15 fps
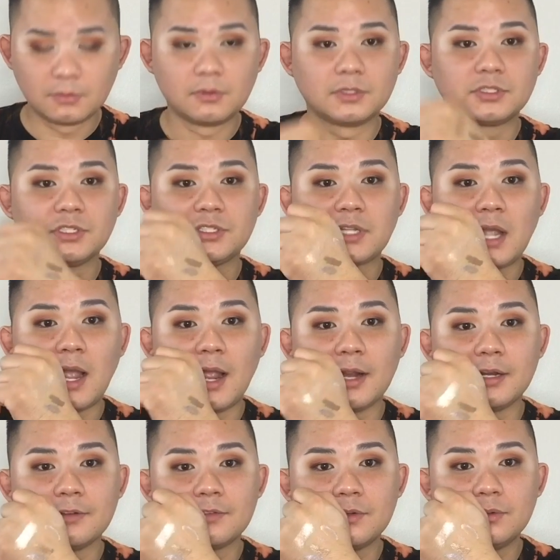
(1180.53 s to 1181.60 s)
which is kind
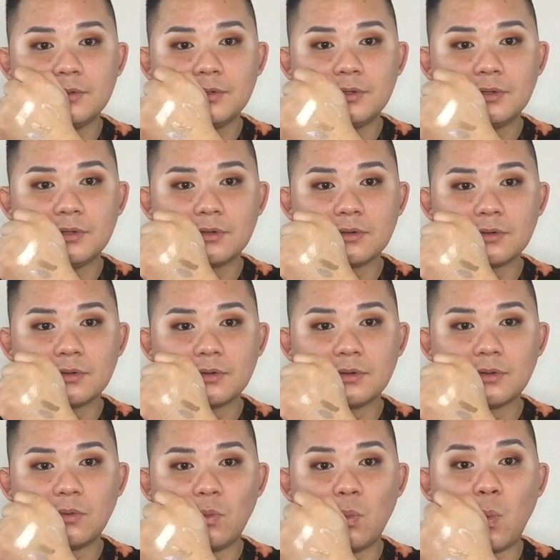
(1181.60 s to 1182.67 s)
of cool.
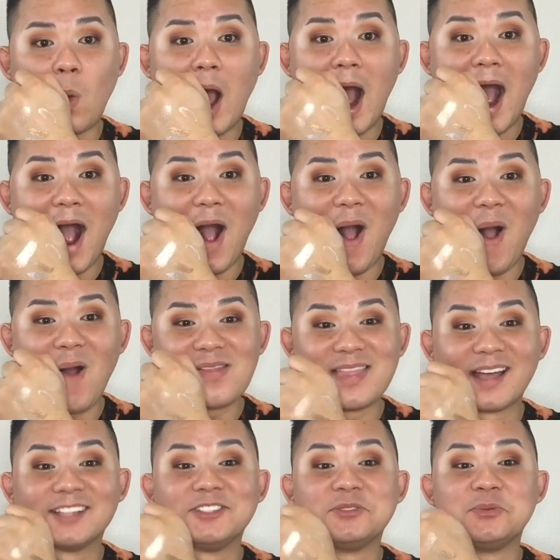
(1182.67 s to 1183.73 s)
Wow,
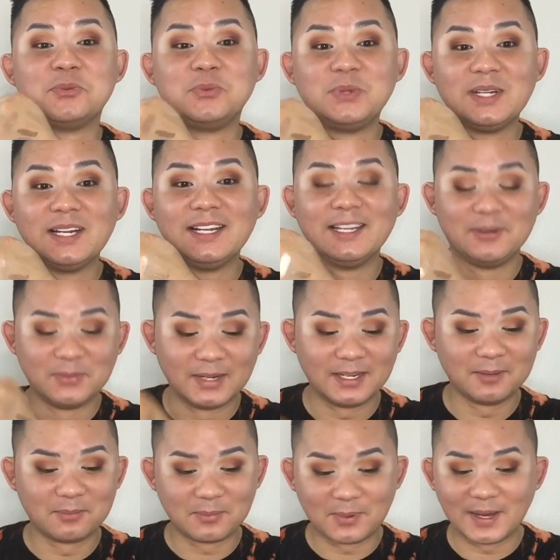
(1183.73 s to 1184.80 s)
that's really, really
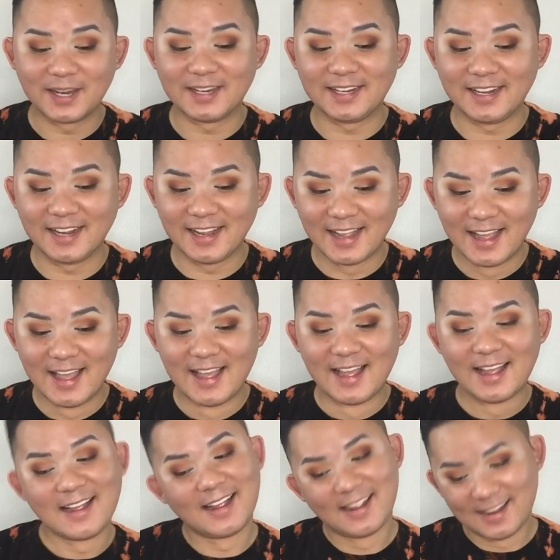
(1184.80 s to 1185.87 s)
pretty.
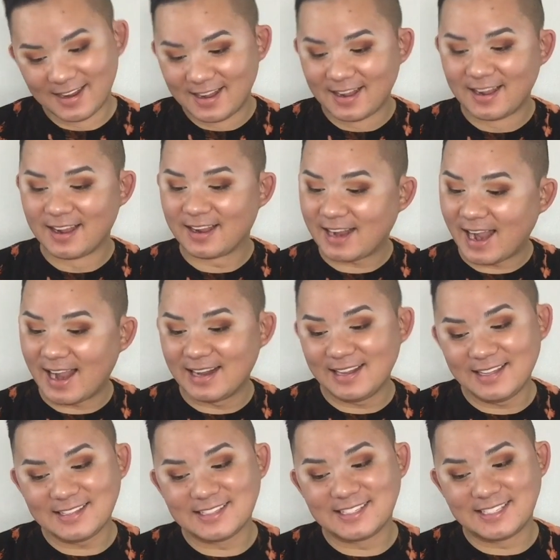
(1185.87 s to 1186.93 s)

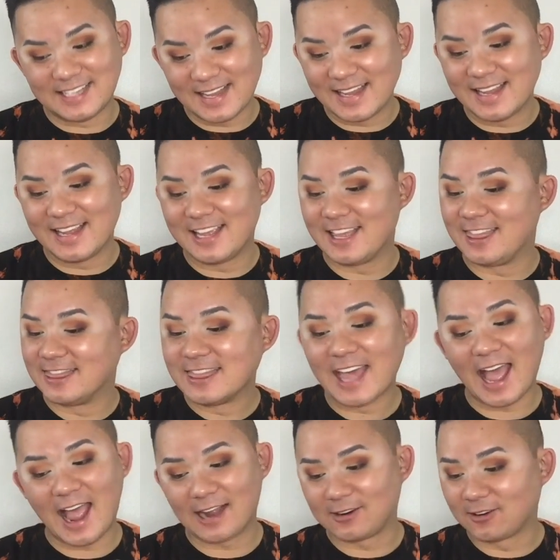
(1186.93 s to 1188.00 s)
Kylie did
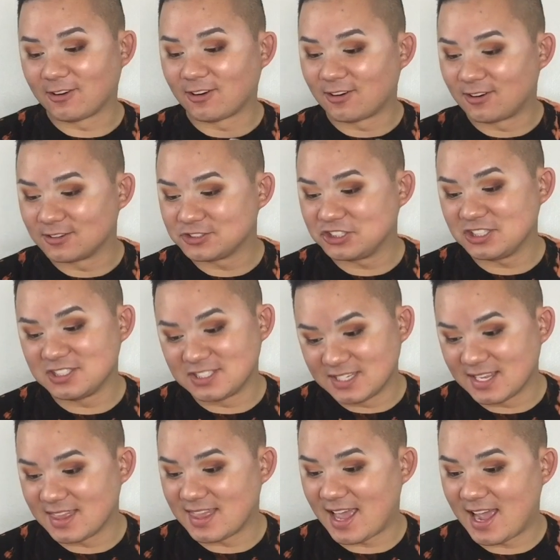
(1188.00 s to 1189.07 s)
that, girl. She
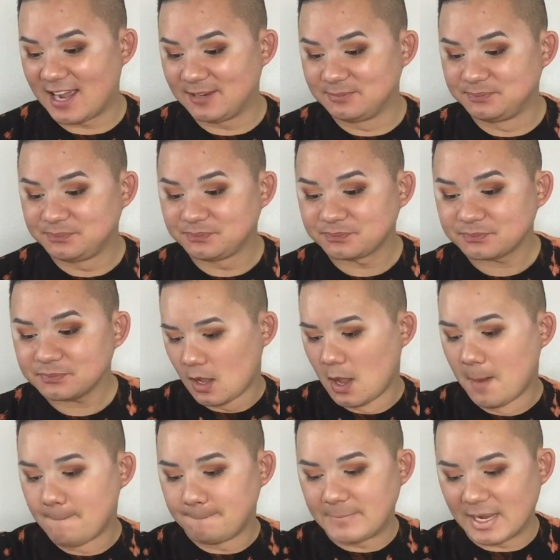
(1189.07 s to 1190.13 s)
did that.
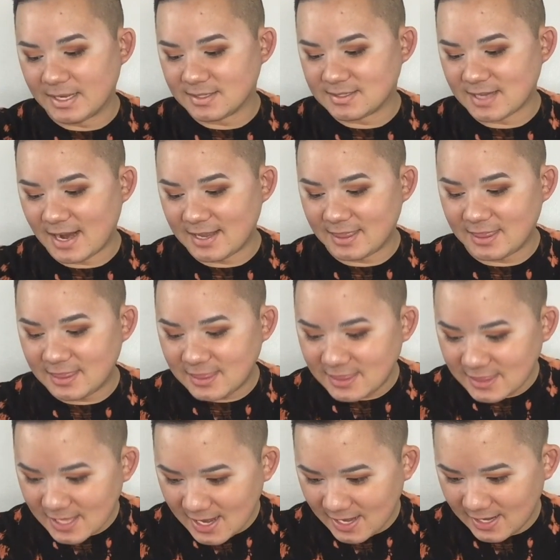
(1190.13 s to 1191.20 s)
But I
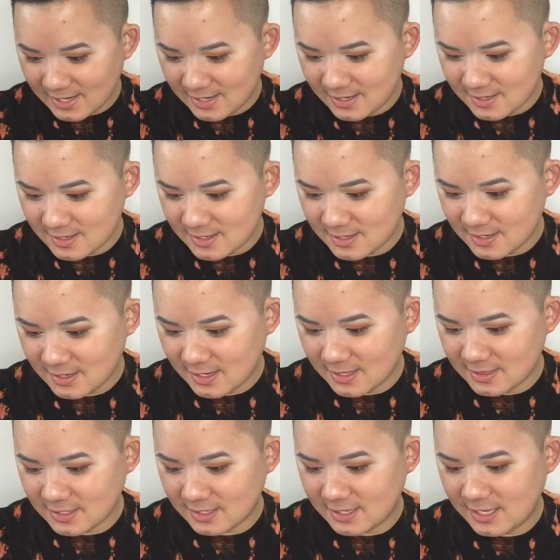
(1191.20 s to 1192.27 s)
think
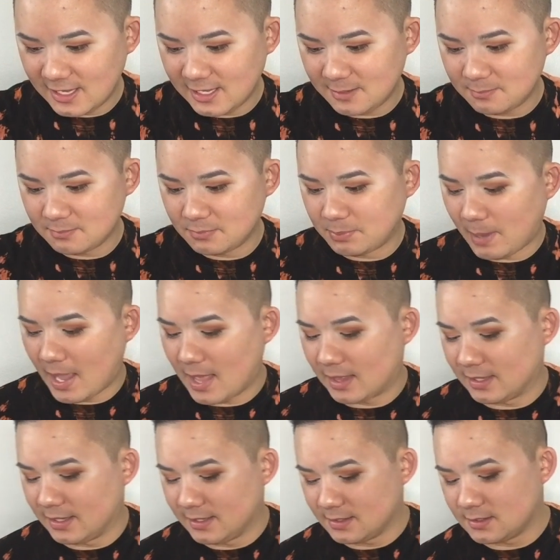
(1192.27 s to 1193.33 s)
in the Kim
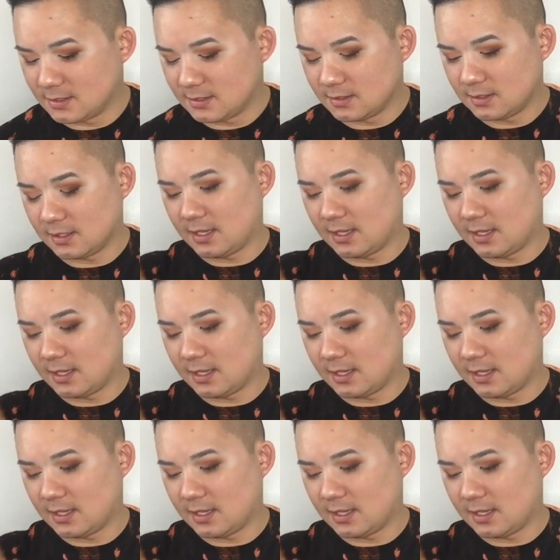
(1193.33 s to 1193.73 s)
palette, the